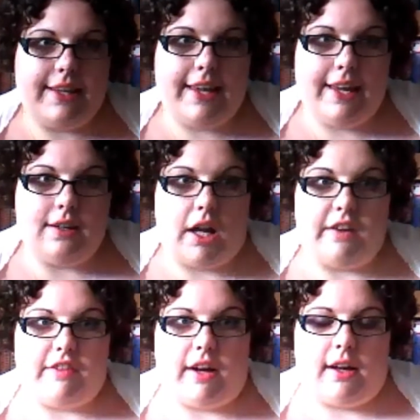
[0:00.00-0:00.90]
keel
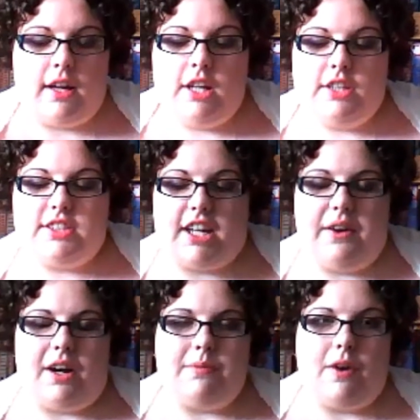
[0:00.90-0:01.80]
over. So
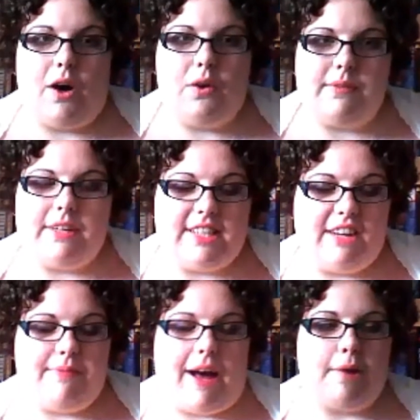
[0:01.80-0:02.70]
I'm holding
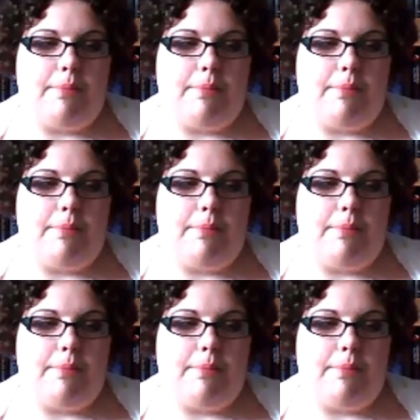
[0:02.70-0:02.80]
myself back,